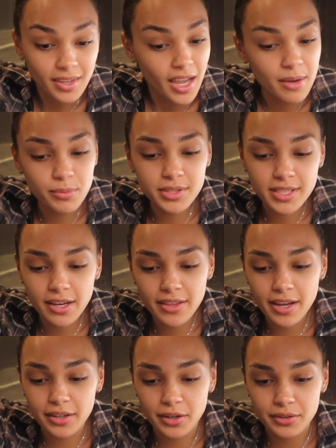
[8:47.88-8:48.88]
And we'll see how
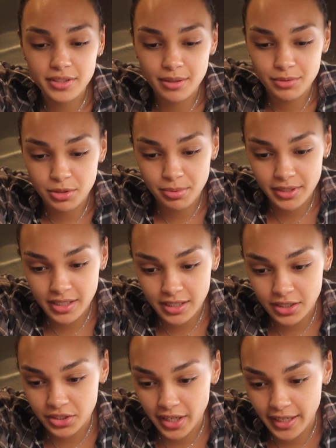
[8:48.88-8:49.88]
that goes. I'm super
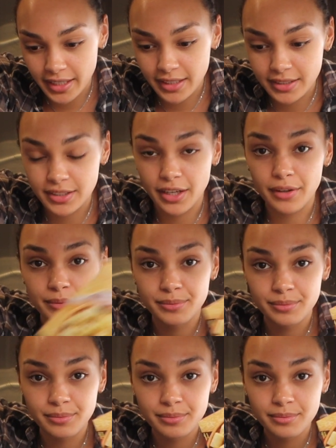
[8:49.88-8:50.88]
excited to try it, so
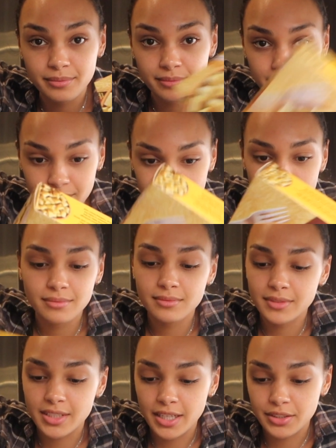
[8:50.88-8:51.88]

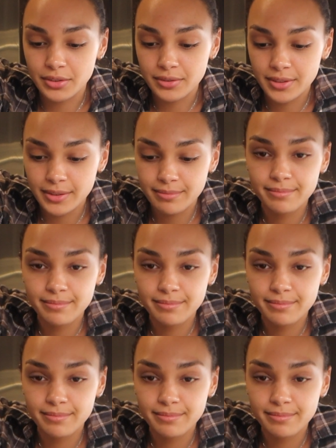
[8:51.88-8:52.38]
stay tuned.